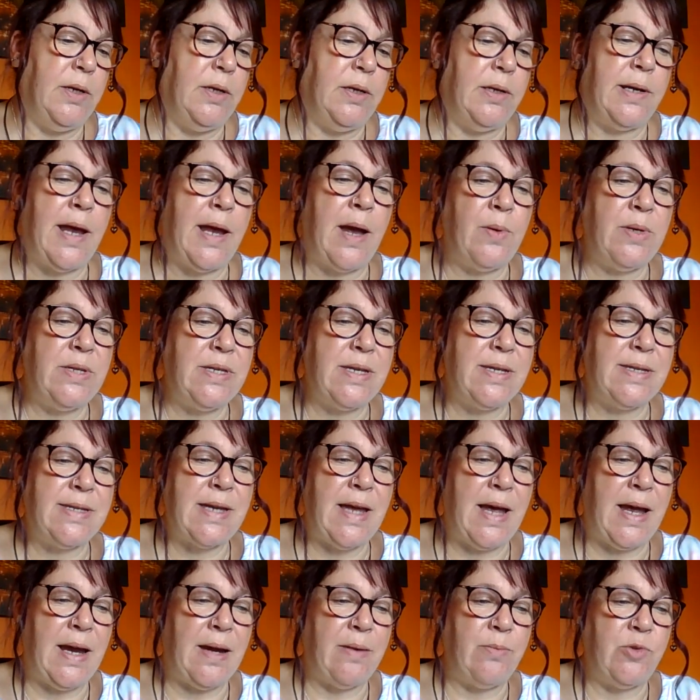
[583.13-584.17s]
Now is the
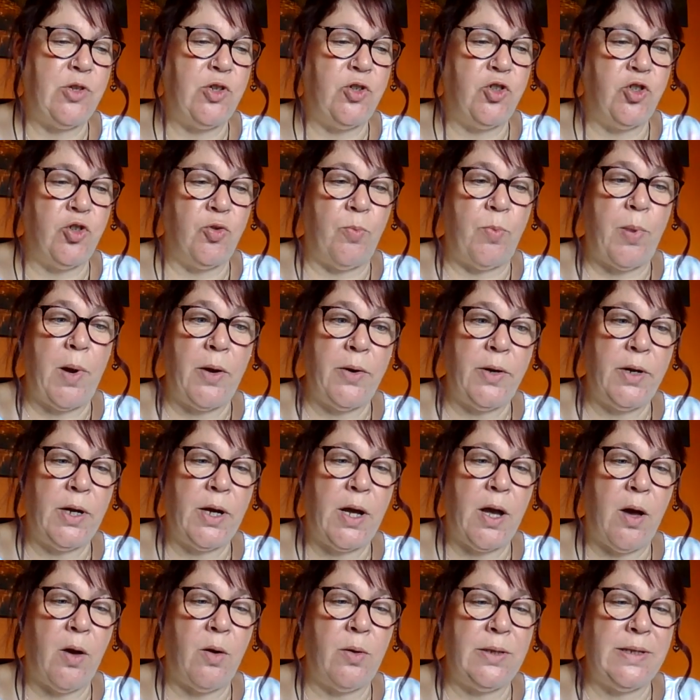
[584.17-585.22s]
time to jump on a
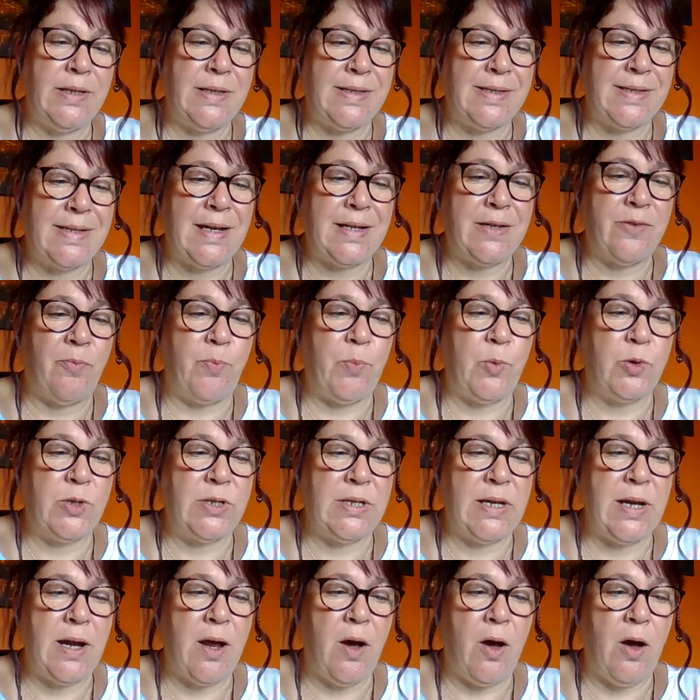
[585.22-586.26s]
goal instead of
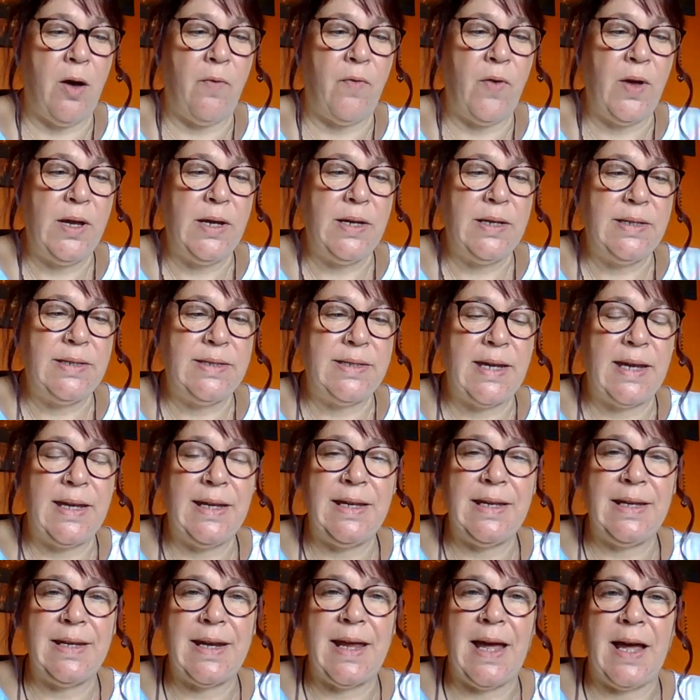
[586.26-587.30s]
putting it off.
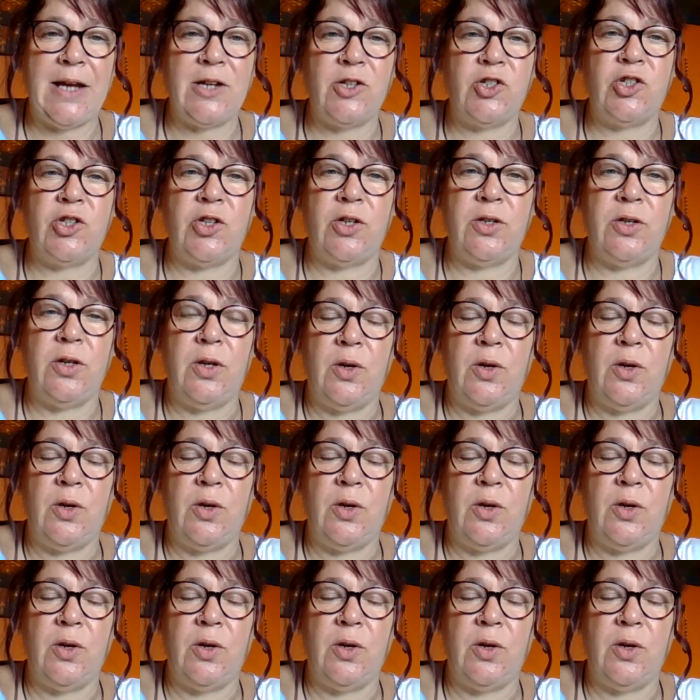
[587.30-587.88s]
taking action